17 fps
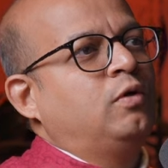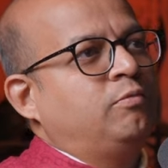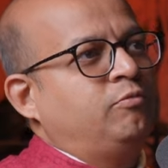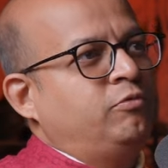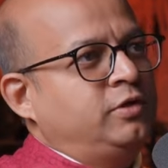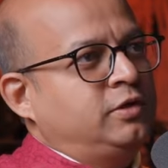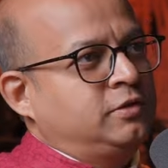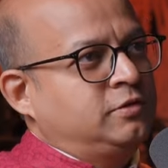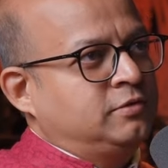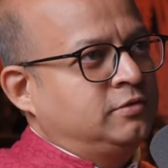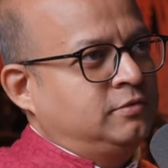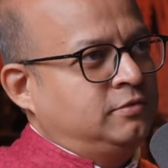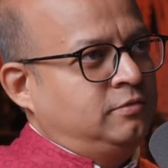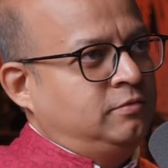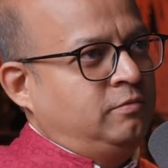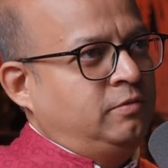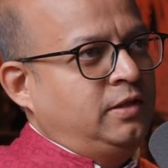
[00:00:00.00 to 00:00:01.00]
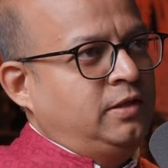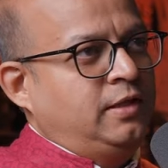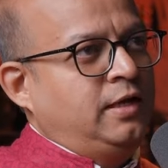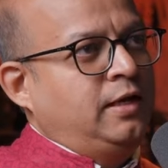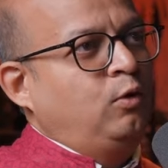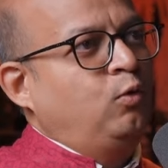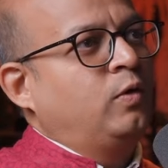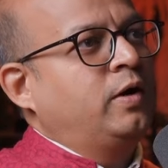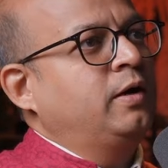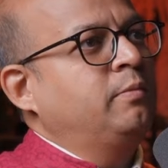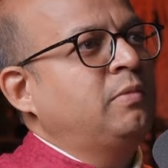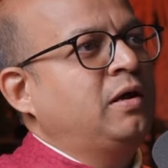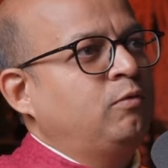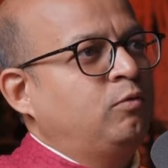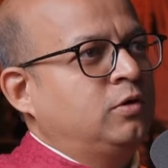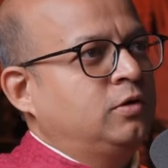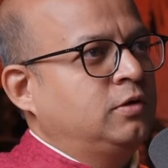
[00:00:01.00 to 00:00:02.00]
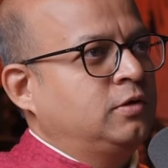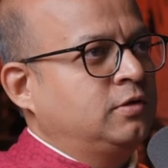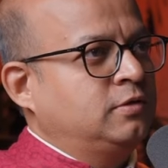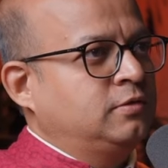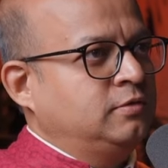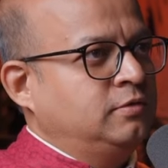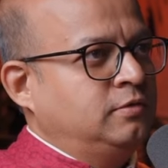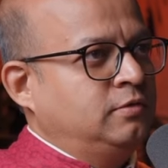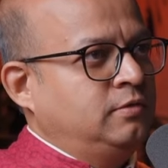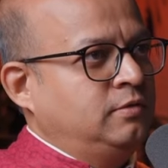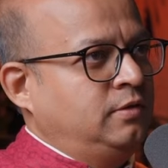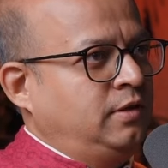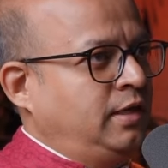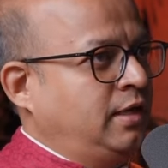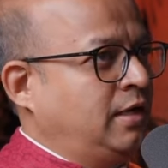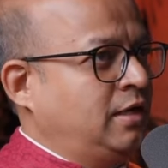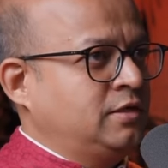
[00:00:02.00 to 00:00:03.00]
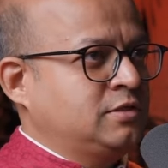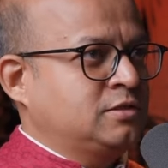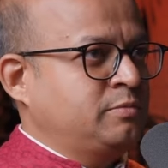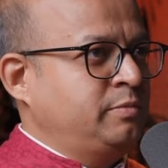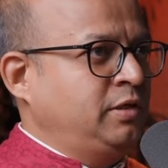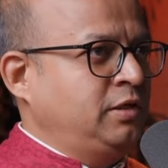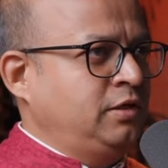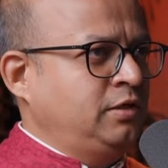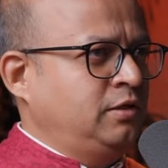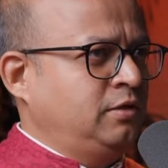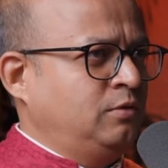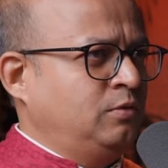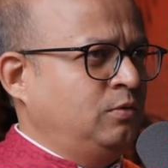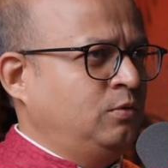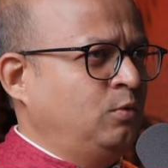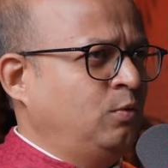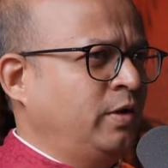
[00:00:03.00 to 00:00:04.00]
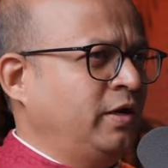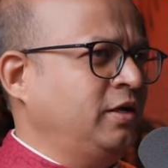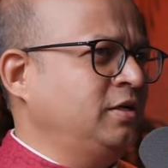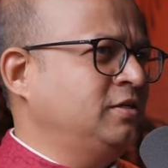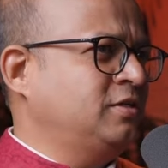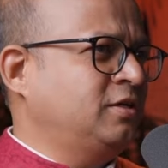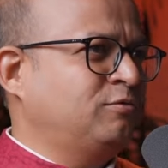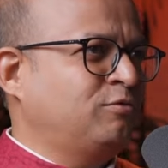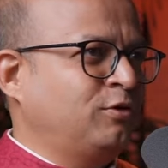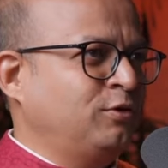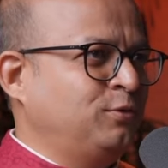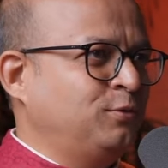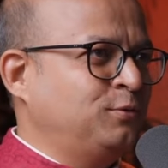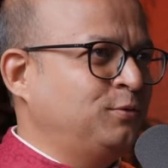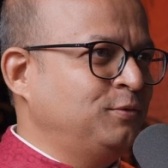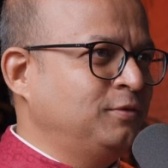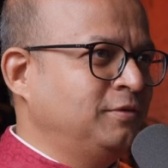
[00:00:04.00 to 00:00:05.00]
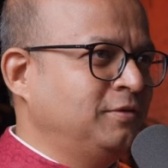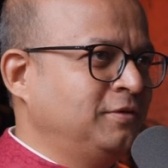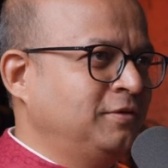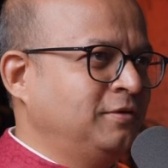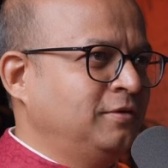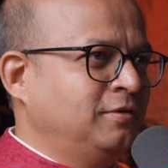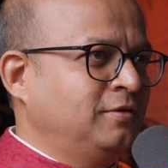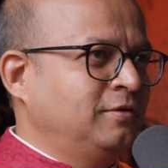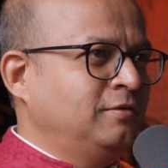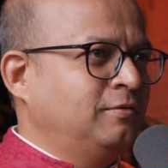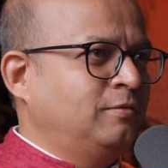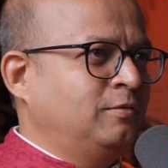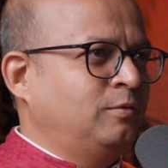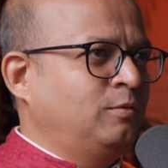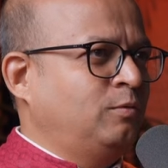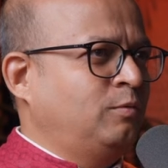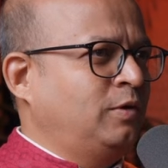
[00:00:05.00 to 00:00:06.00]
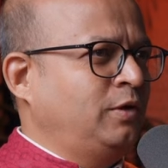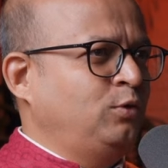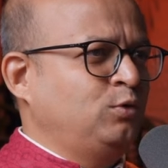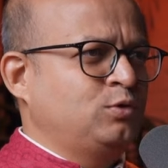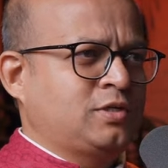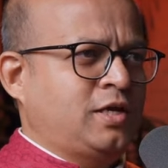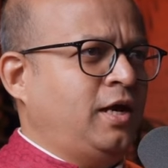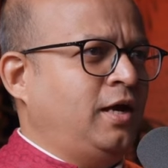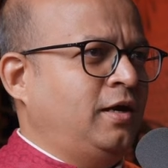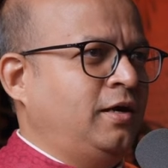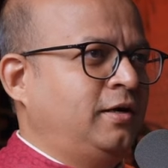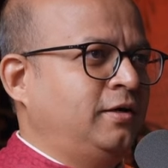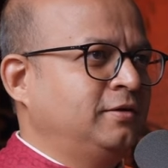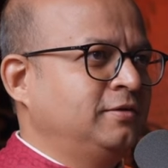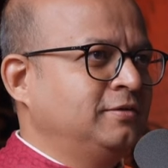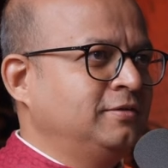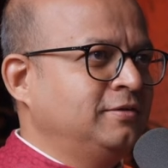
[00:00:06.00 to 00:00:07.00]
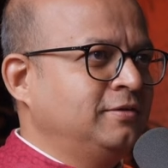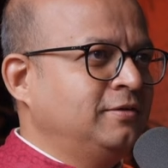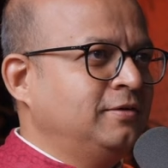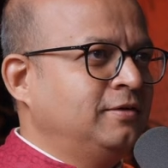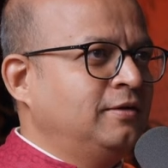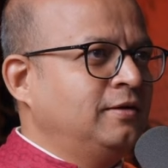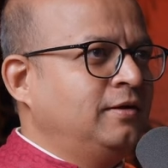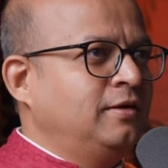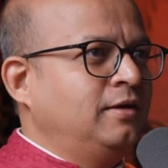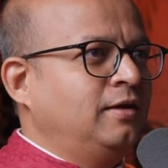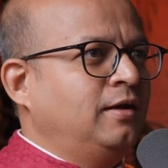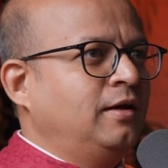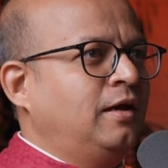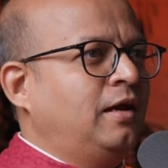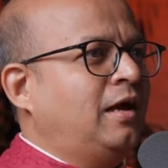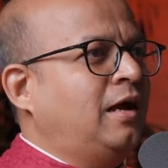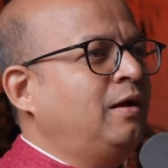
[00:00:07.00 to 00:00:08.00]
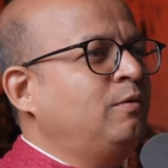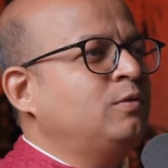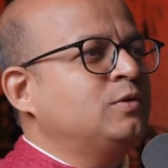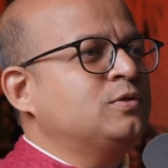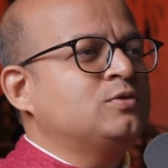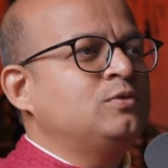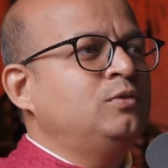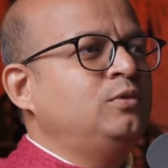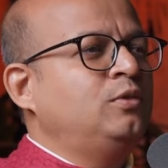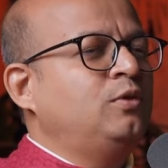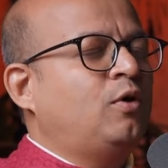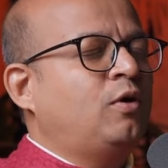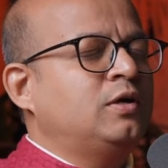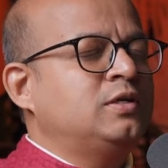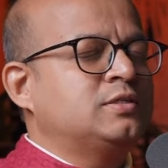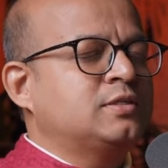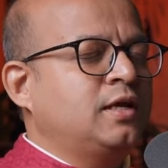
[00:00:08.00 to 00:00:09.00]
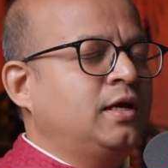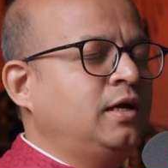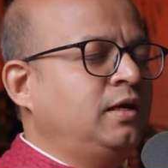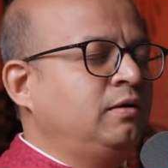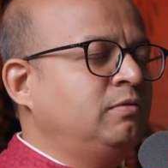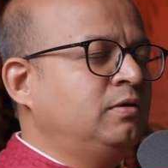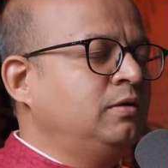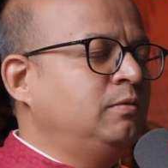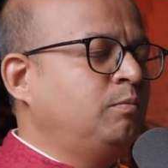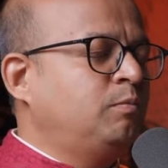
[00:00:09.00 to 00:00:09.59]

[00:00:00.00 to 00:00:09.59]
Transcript: up with, when they look at my work, they ask me, "Who arranged it for you? Uh, were you scared?" I was not scared even